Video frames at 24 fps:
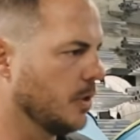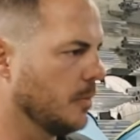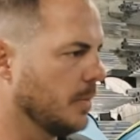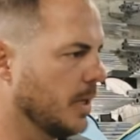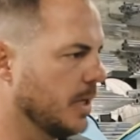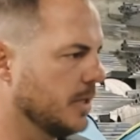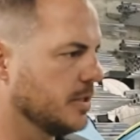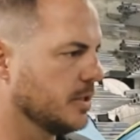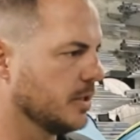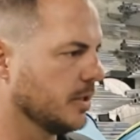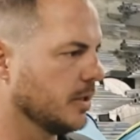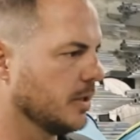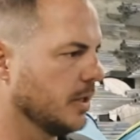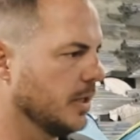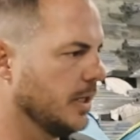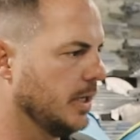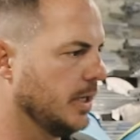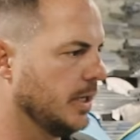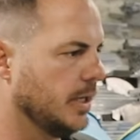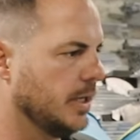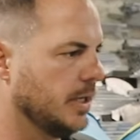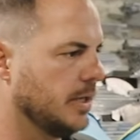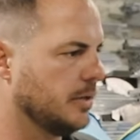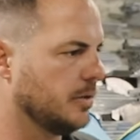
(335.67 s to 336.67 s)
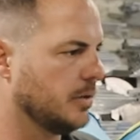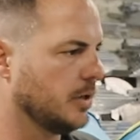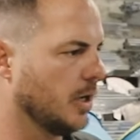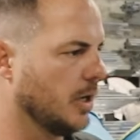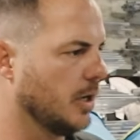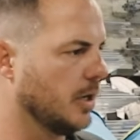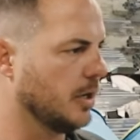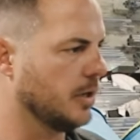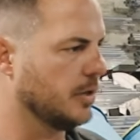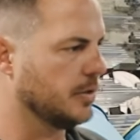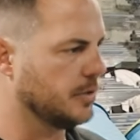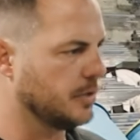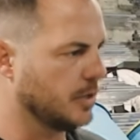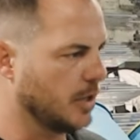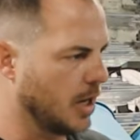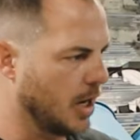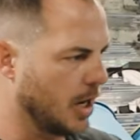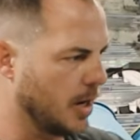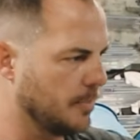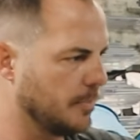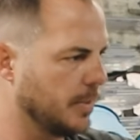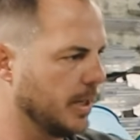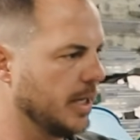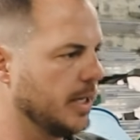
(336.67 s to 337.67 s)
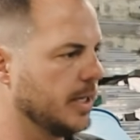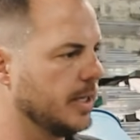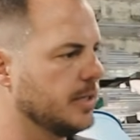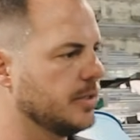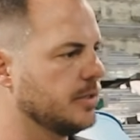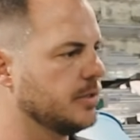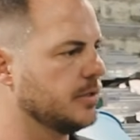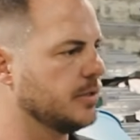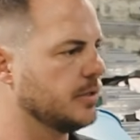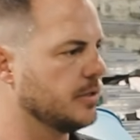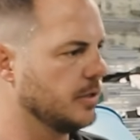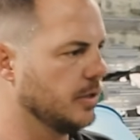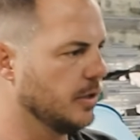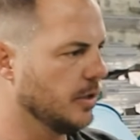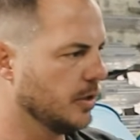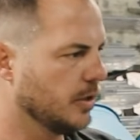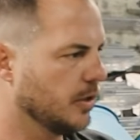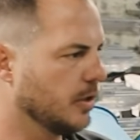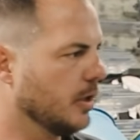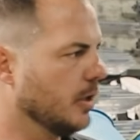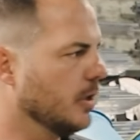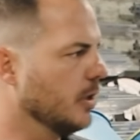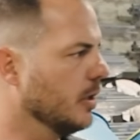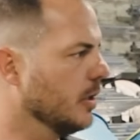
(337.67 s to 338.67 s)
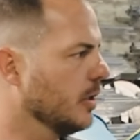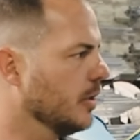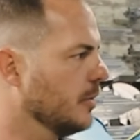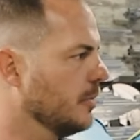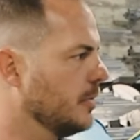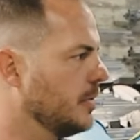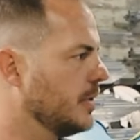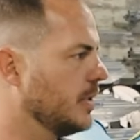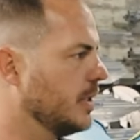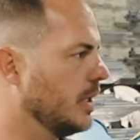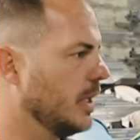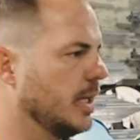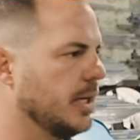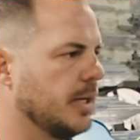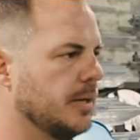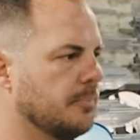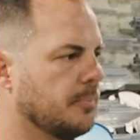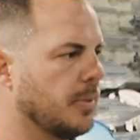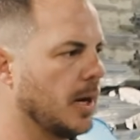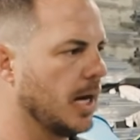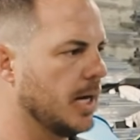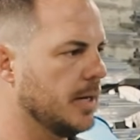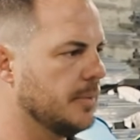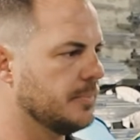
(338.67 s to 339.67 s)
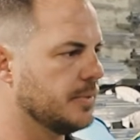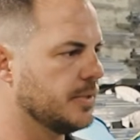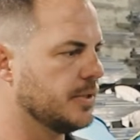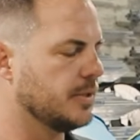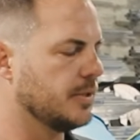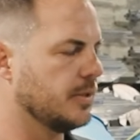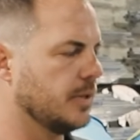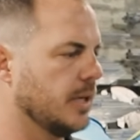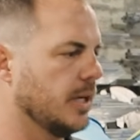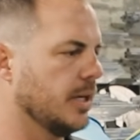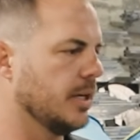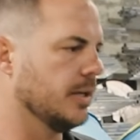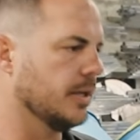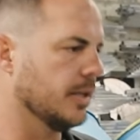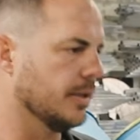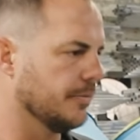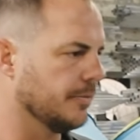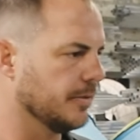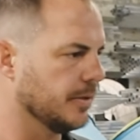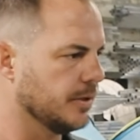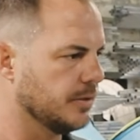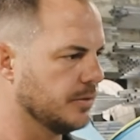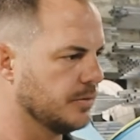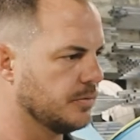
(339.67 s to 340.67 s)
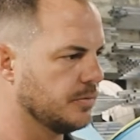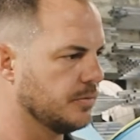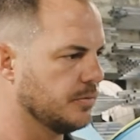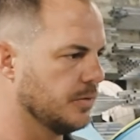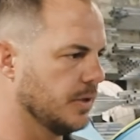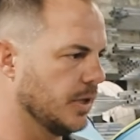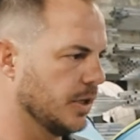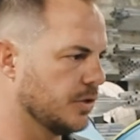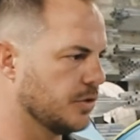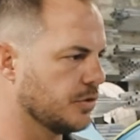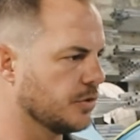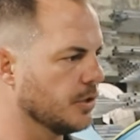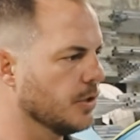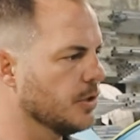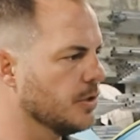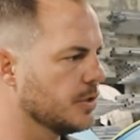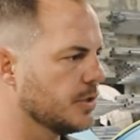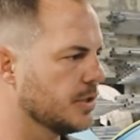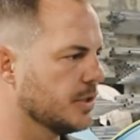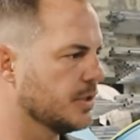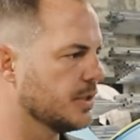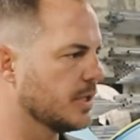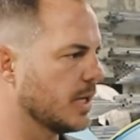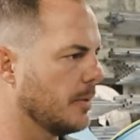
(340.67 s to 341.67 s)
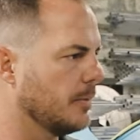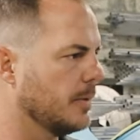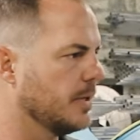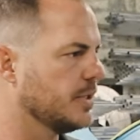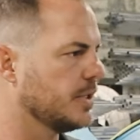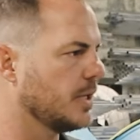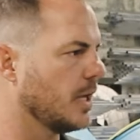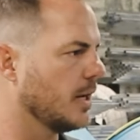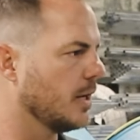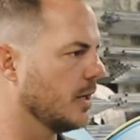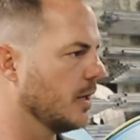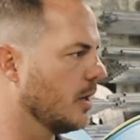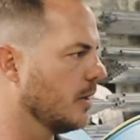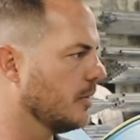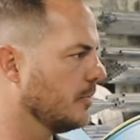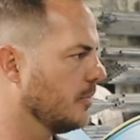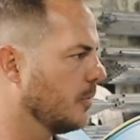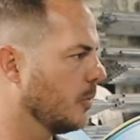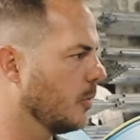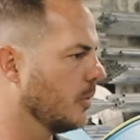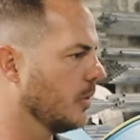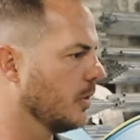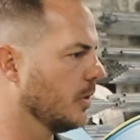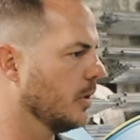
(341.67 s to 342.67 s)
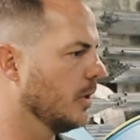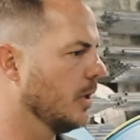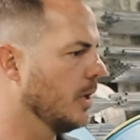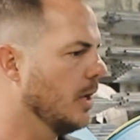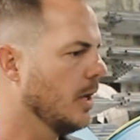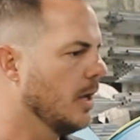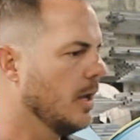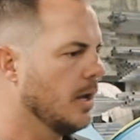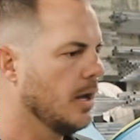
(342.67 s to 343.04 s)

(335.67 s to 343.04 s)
So basically it does bends, curves, and pipes and different extrusions that we set it up for.